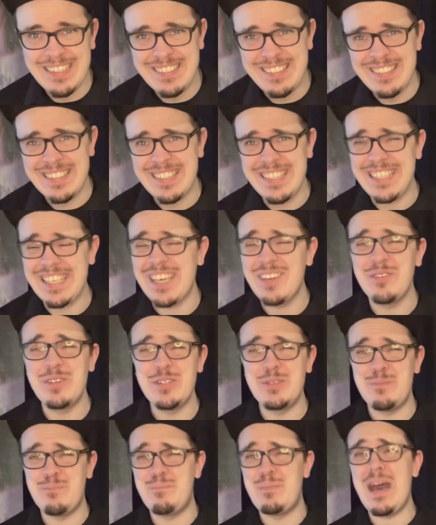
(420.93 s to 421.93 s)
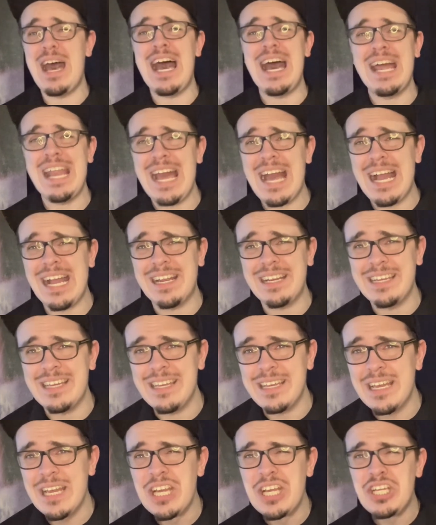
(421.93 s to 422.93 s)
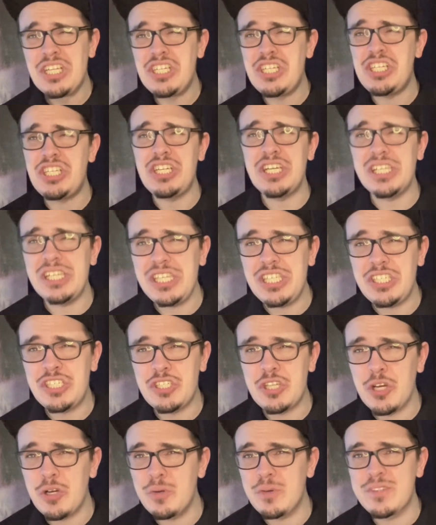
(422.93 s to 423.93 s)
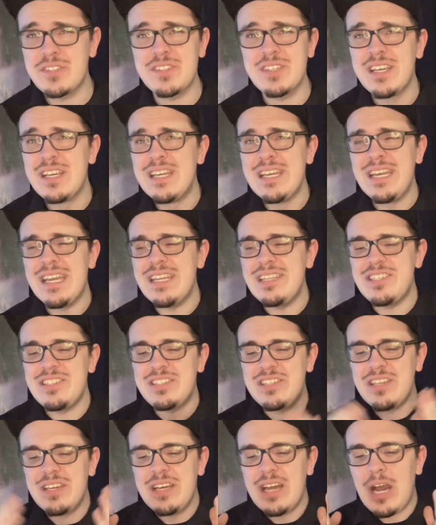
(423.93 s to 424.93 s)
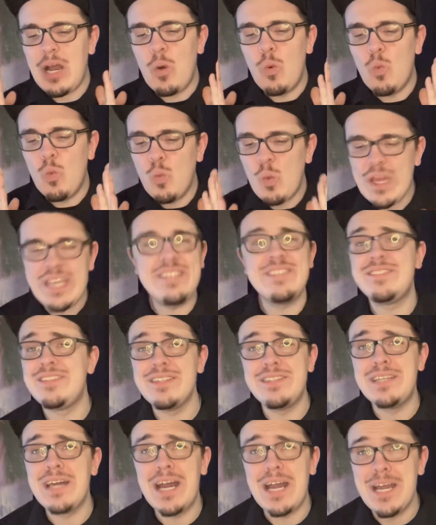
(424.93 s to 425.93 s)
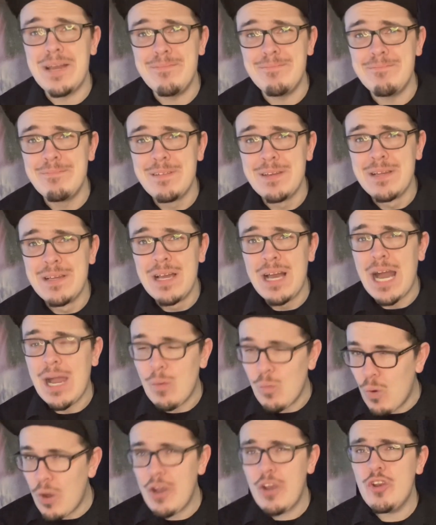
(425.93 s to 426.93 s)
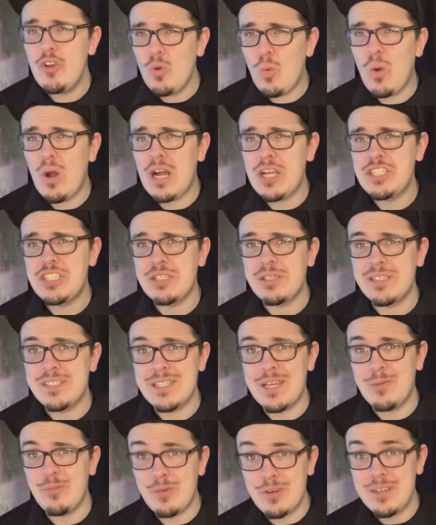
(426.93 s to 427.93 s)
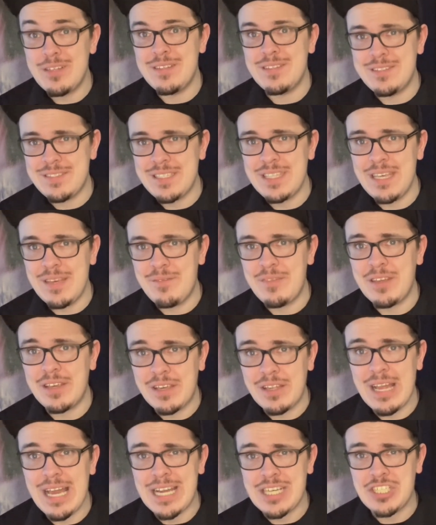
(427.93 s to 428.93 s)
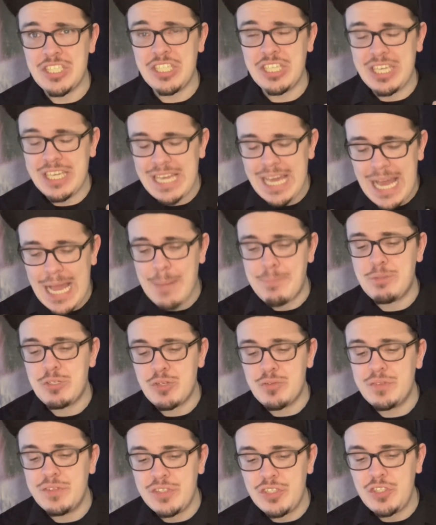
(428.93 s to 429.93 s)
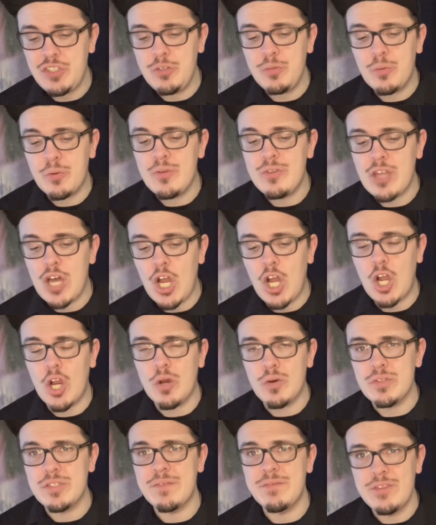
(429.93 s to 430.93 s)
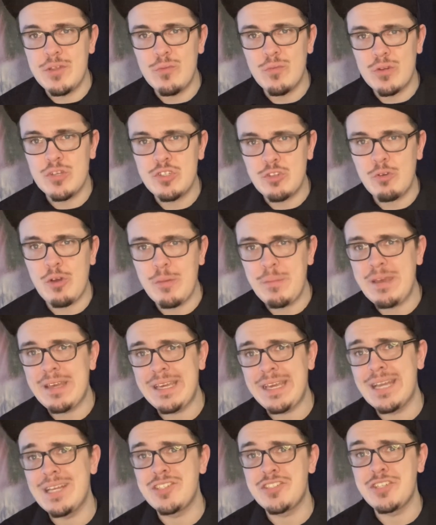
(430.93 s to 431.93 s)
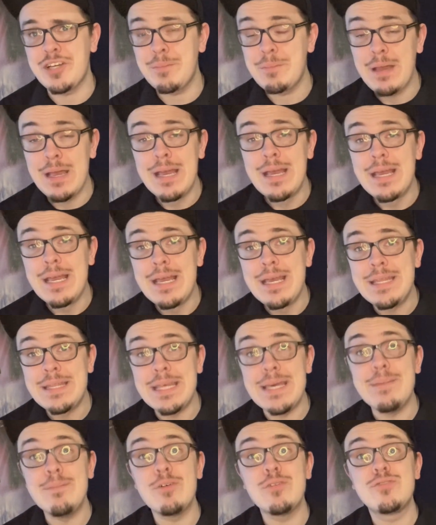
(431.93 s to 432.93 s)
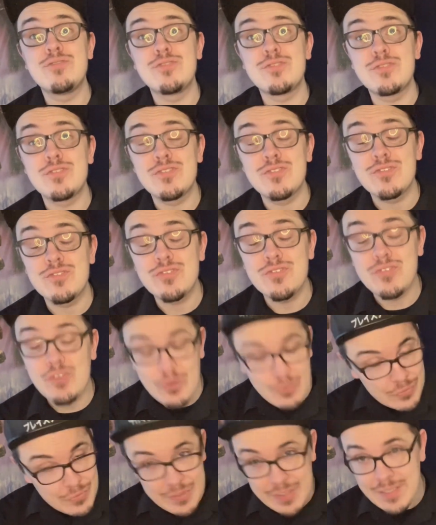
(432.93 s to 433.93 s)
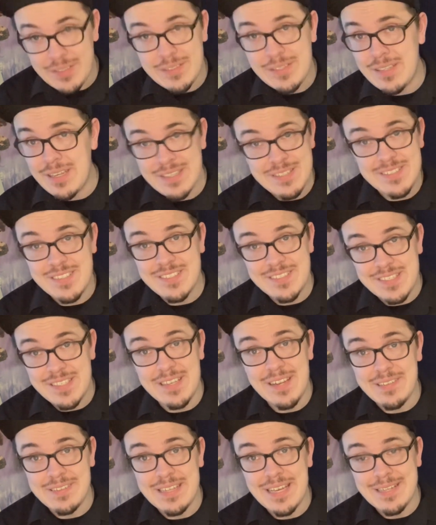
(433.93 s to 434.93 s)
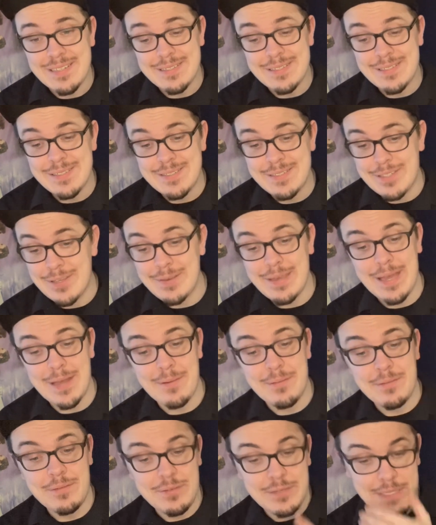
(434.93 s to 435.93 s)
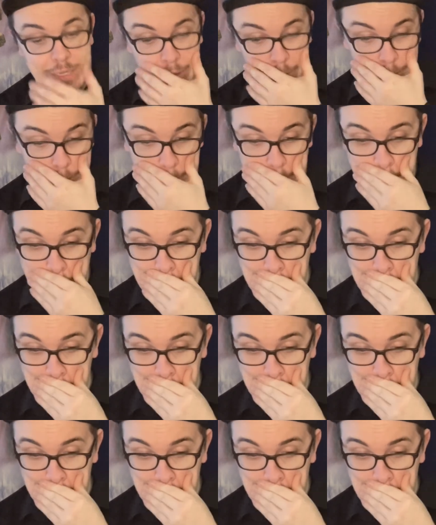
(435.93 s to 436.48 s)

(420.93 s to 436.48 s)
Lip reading: Like, it was bad acting, shitty jokes, and just a waste of time. I wanted to watch it because I wanted to see if they could actually capture the humor and the heart of the original White Man Can't Jump. They most certainly did not succeed at that. So yeah, terrible.